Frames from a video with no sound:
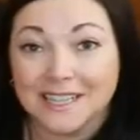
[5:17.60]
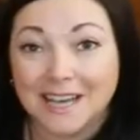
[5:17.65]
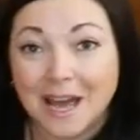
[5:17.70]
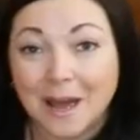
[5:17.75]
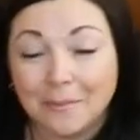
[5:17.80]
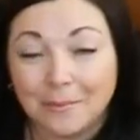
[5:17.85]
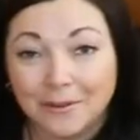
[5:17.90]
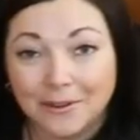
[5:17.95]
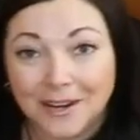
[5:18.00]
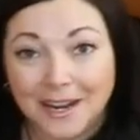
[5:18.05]
to
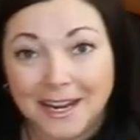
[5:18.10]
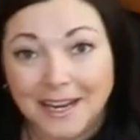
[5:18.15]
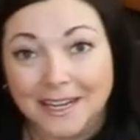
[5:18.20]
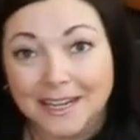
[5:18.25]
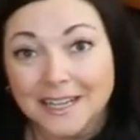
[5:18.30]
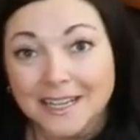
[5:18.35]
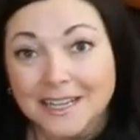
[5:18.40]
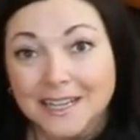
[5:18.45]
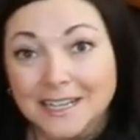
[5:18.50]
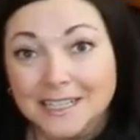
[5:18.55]

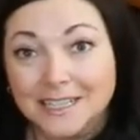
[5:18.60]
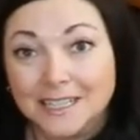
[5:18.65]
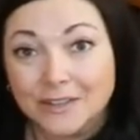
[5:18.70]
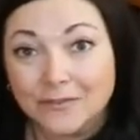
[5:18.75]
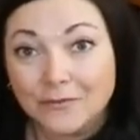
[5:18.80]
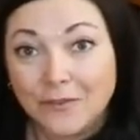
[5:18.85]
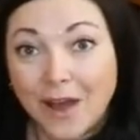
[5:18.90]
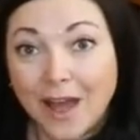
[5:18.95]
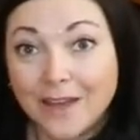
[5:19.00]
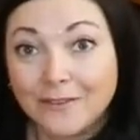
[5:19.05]
upgrade to the
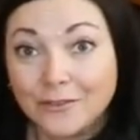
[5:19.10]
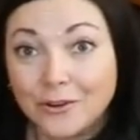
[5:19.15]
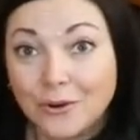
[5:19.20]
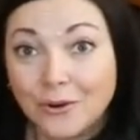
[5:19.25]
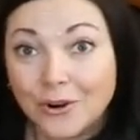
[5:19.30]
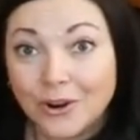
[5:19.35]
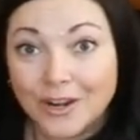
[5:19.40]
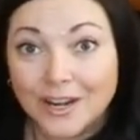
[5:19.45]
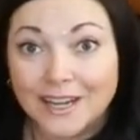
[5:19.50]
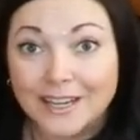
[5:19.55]
five
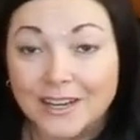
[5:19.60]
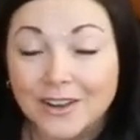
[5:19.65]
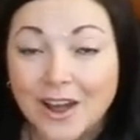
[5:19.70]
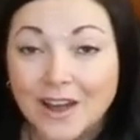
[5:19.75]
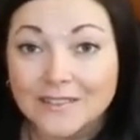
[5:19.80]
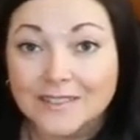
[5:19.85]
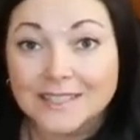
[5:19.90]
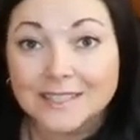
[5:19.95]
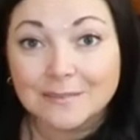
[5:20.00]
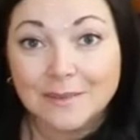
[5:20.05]
cord and you
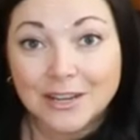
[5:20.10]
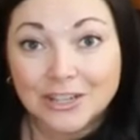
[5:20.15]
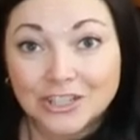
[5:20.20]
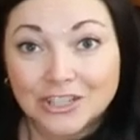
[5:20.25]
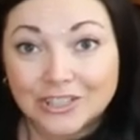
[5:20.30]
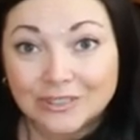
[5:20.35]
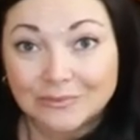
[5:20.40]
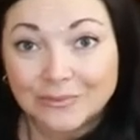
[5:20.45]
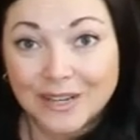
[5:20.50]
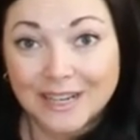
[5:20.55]
have some
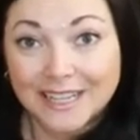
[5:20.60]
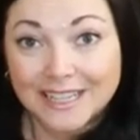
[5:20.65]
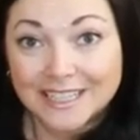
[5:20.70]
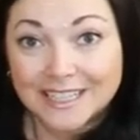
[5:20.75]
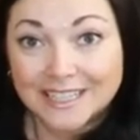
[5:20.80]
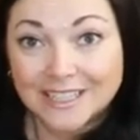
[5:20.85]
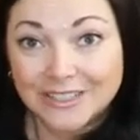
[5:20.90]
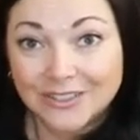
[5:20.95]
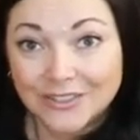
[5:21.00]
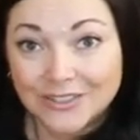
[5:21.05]
extra money
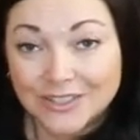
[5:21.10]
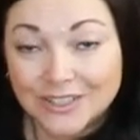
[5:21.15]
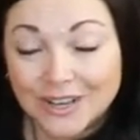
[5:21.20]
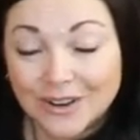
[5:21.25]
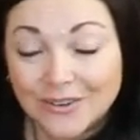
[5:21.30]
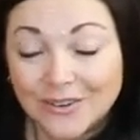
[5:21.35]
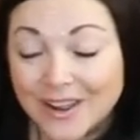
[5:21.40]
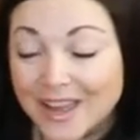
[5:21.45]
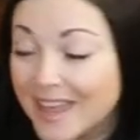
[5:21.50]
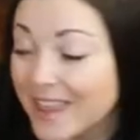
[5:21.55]
to do
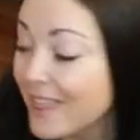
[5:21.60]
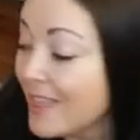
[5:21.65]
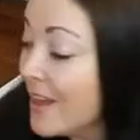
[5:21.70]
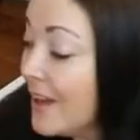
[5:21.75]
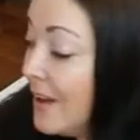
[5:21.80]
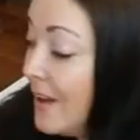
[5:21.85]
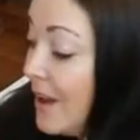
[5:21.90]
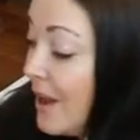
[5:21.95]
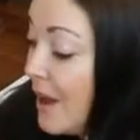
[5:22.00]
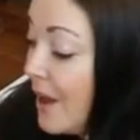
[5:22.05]
so with,
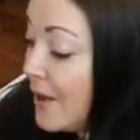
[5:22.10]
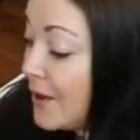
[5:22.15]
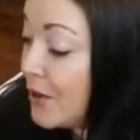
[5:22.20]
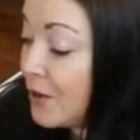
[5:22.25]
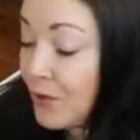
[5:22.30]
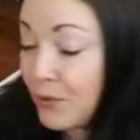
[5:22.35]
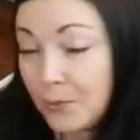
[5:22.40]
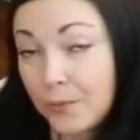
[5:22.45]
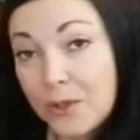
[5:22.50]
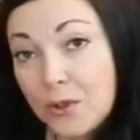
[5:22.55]

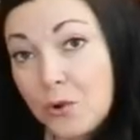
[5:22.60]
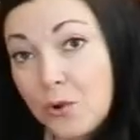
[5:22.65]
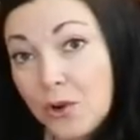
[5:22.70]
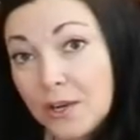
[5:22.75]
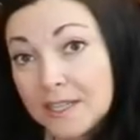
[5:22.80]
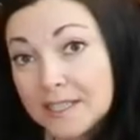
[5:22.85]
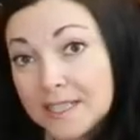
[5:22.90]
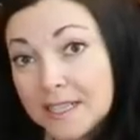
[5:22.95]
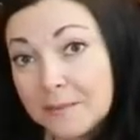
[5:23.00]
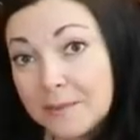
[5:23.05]
your three
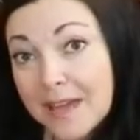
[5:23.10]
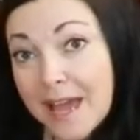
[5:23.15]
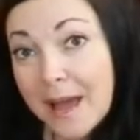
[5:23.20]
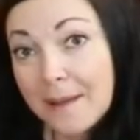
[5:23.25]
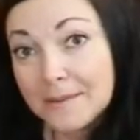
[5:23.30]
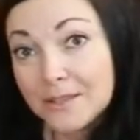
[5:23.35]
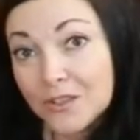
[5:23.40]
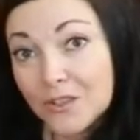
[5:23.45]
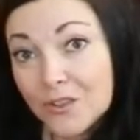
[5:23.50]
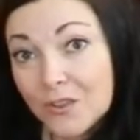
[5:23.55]
cord is going to be
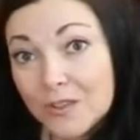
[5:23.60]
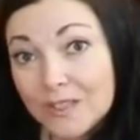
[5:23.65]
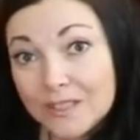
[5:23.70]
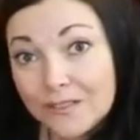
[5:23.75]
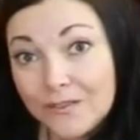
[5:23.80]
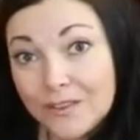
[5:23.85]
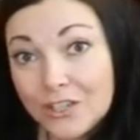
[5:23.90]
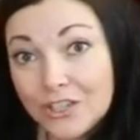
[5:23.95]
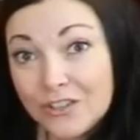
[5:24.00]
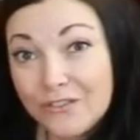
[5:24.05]
absolutely
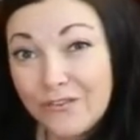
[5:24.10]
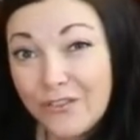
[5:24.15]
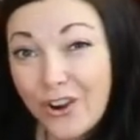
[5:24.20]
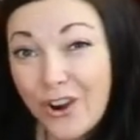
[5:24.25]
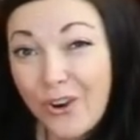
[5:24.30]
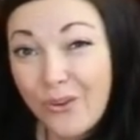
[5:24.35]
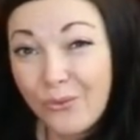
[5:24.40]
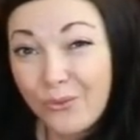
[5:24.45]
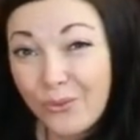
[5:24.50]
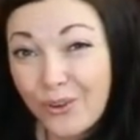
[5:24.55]
sufficient for
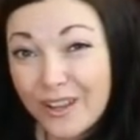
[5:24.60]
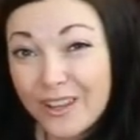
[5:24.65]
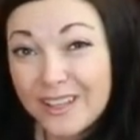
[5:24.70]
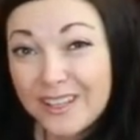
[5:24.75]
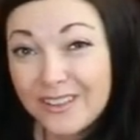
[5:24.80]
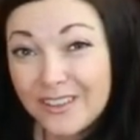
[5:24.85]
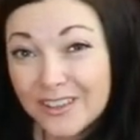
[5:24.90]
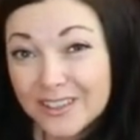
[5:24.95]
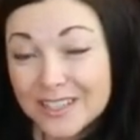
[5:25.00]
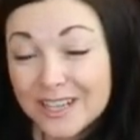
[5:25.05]
a
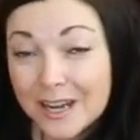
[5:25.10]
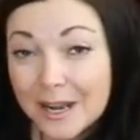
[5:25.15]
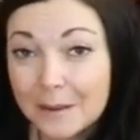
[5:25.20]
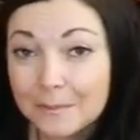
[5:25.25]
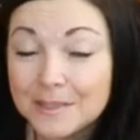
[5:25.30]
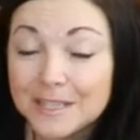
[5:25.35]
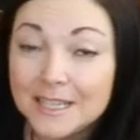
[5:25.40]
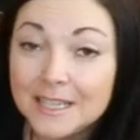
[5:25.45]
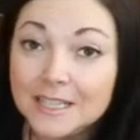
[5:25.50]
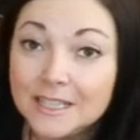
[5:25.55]
really long
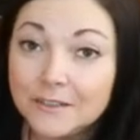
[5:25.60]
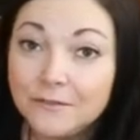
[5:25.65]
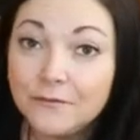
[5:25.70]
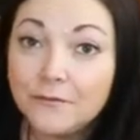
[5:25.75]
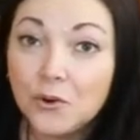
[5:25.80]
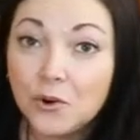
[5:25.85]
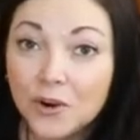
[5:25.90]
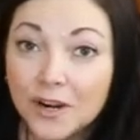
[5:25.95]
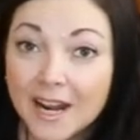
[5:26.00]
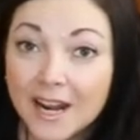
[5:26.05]
time. To get to
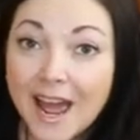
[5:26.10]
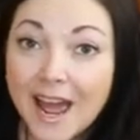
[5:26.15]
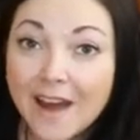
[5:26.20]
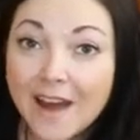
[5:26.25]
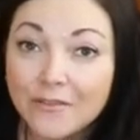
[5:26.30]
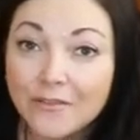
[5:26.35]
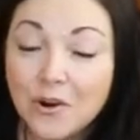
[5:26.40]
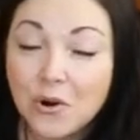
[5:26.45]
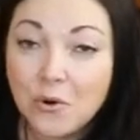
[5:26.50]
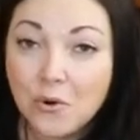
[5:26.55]
four and a
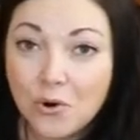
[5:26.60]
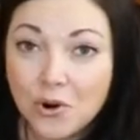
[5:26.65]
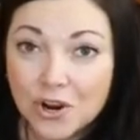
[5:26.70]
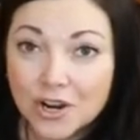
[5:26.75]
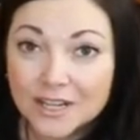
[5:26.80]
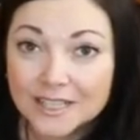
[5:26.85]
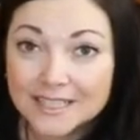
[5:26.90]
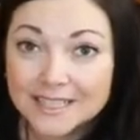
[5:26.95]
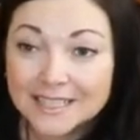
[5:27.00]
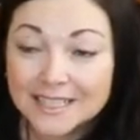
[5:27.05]
half
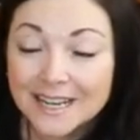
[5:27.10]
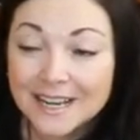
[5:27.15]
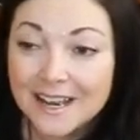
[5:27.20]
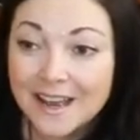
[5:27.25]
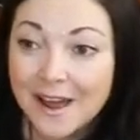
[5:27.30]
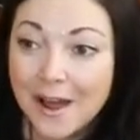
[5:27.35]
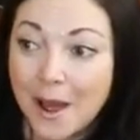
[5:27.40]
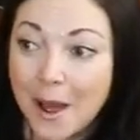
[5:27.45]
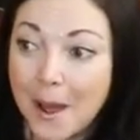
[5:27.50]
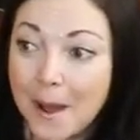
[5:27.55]
cords,
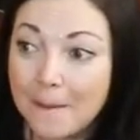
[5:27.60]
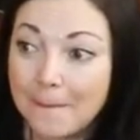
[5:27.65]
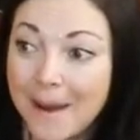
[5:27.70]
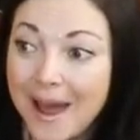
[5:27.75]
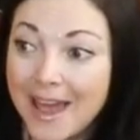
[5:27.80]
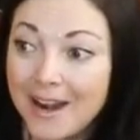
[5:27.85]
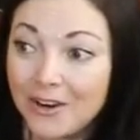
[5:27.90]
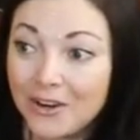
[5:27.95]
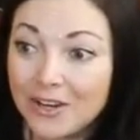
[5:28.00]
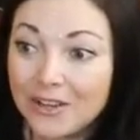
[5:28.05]
um,
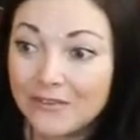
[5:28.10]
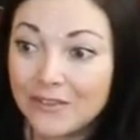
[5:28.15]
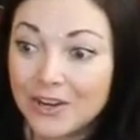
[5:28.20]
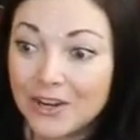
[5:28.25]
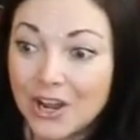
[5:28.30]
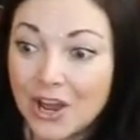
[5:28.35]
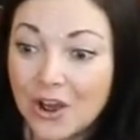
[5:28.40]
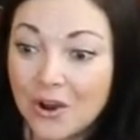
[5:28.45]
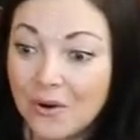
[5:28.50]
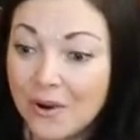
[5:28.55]
I don't even
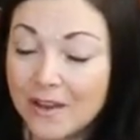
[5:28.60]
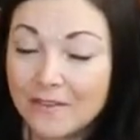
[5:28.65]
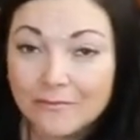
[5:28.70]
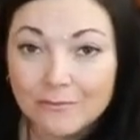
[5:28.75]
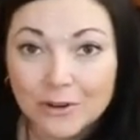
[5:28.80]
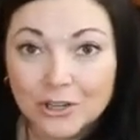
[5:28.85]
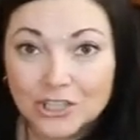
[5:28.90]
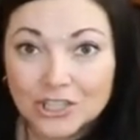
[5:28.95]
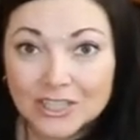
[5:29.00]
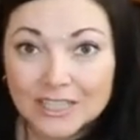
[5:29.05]
know if
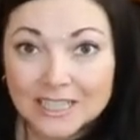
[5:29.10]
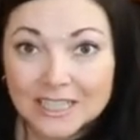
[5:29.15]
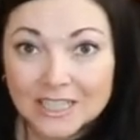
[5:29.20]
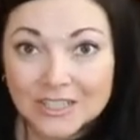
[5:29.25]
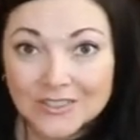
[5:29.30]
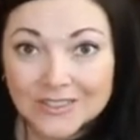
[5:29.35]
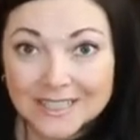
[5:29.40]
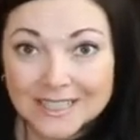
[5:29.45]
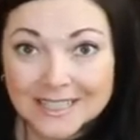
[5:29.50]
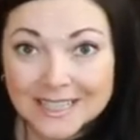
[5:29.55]
Marjolaine
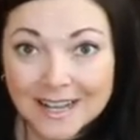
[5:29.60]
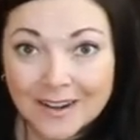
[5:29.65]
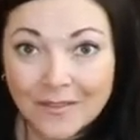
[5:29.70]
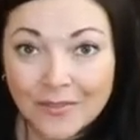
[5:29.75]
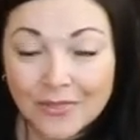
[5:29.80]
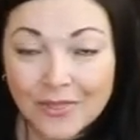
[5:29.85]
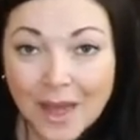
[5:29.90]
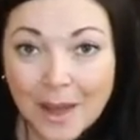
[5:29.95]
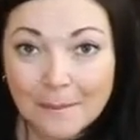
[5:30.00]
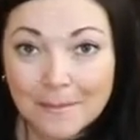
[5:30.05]
uses
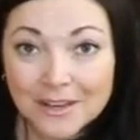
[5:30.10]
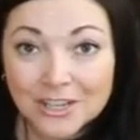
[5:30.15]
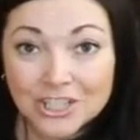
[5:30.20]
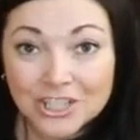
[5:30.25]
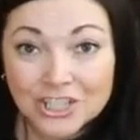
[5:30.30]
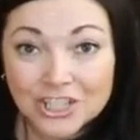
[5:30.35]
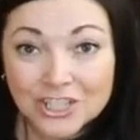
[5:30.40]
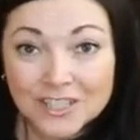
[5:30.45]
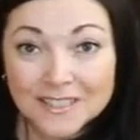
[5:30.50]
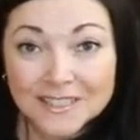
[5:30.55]
that much,
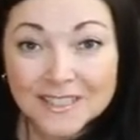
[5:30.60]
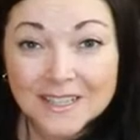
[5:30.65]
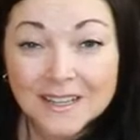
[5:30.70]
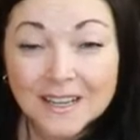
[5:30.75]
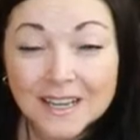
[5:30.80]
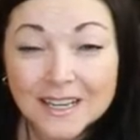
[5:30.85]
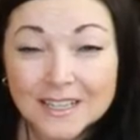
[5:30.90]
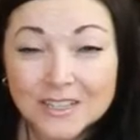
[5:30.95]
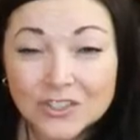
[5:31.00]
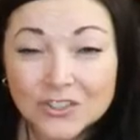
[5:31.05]
and she's
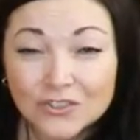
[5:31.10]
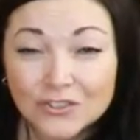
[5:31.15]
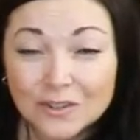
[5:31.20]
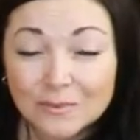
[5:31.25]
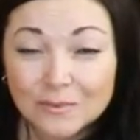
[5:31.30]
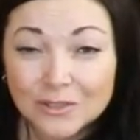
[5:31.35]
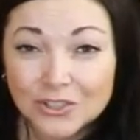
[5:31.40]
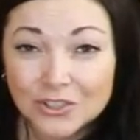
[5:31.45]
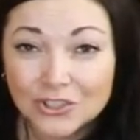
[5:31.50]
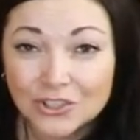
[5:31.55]

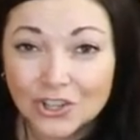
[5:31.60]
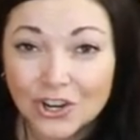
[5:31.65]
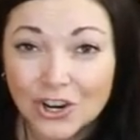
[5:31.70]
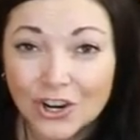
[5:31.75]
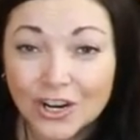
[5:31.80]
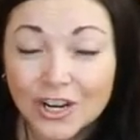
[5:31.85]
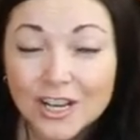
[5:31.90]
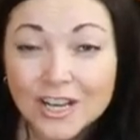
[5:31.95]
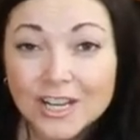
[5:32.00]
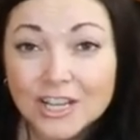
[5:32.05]
extremely
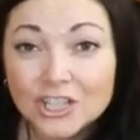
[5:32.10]
strong.